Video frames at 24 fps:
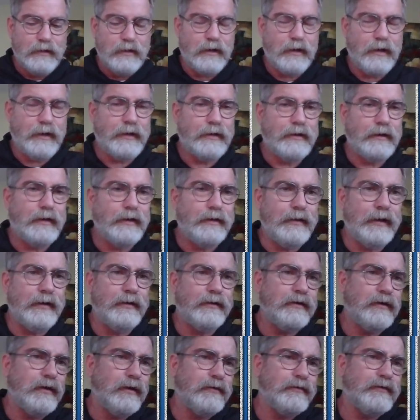All right, and
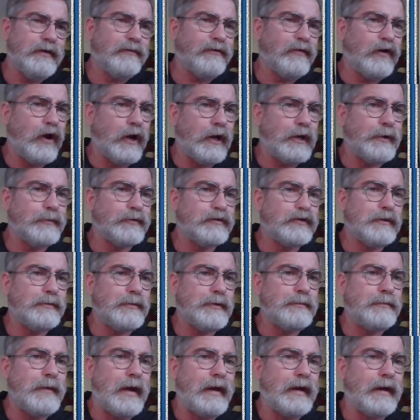you know, different arguments can
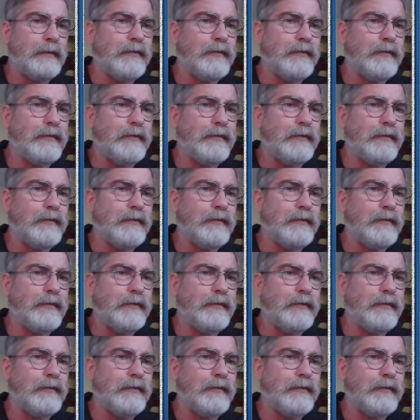be made.